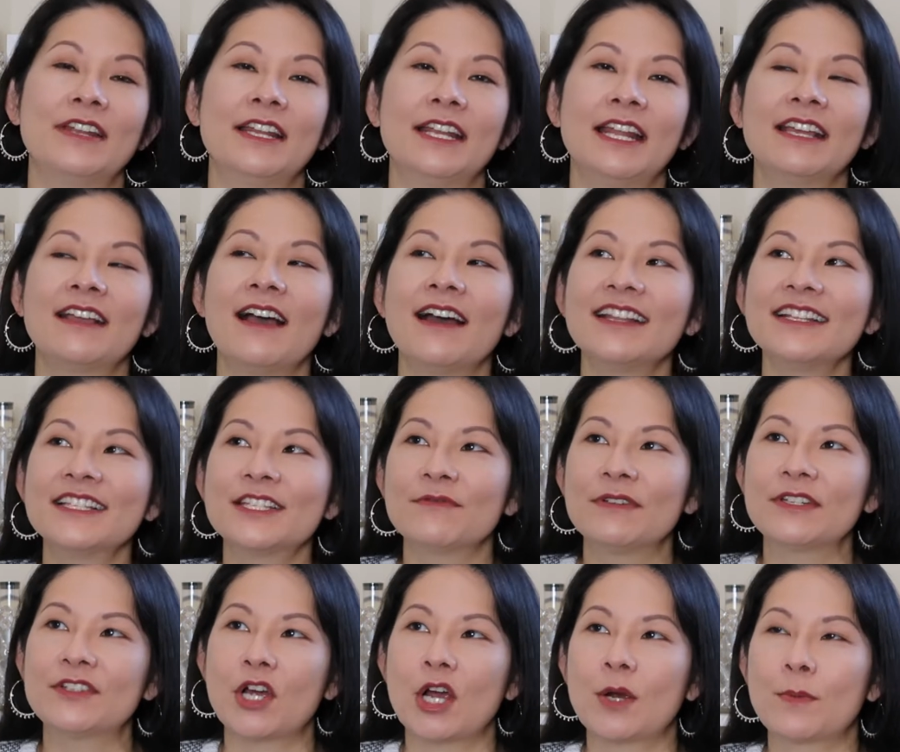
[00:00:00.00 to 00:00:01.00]
and I got into
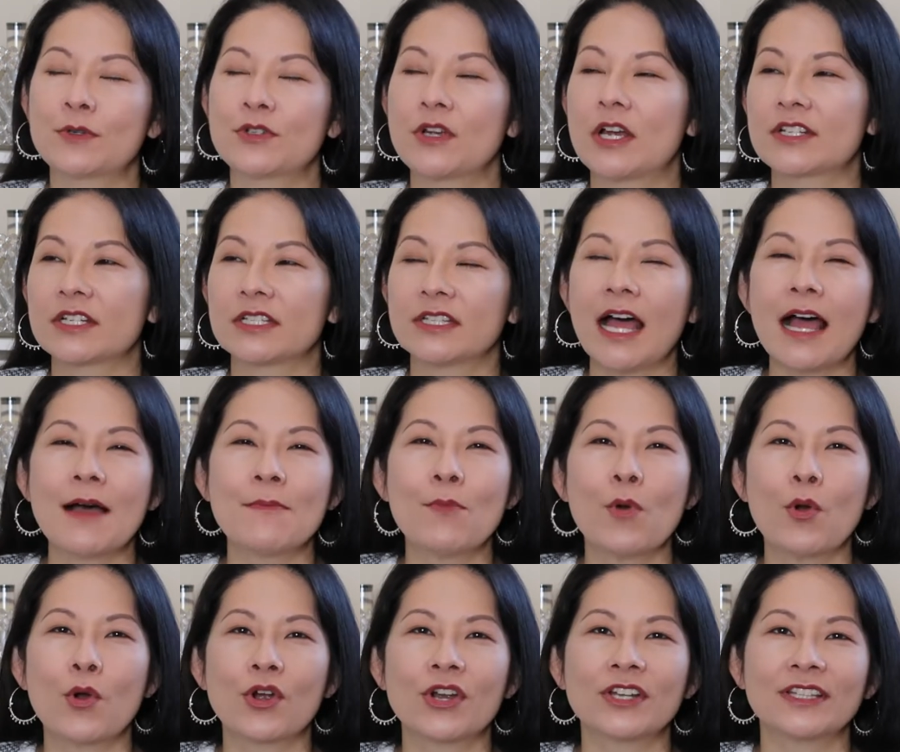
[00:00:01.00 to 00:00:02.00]
Retail Arbitrage a lot
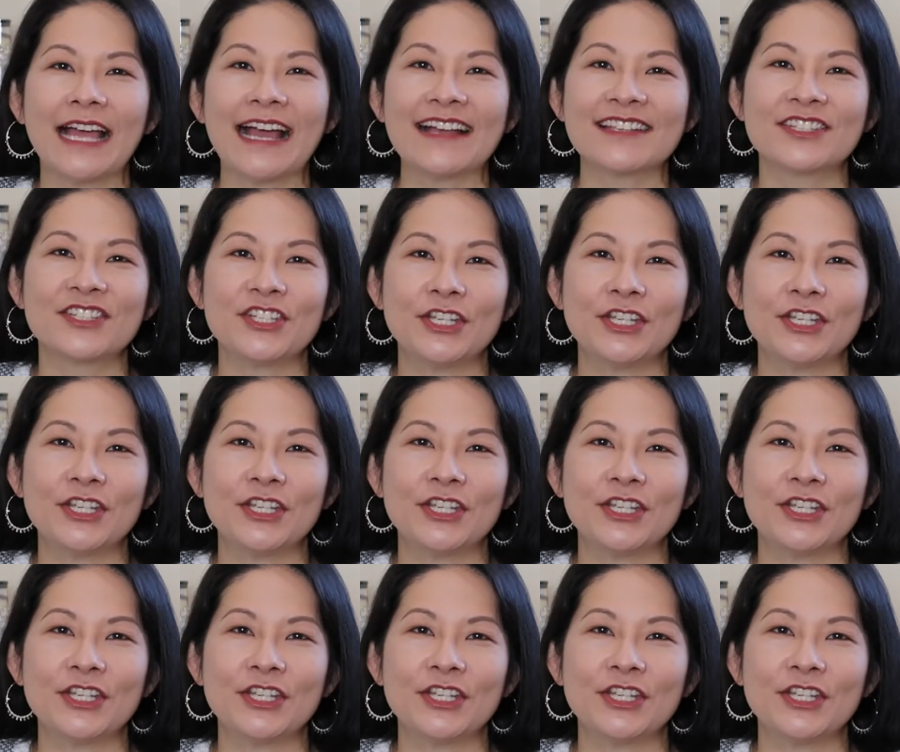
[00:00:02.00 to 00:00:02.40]
more last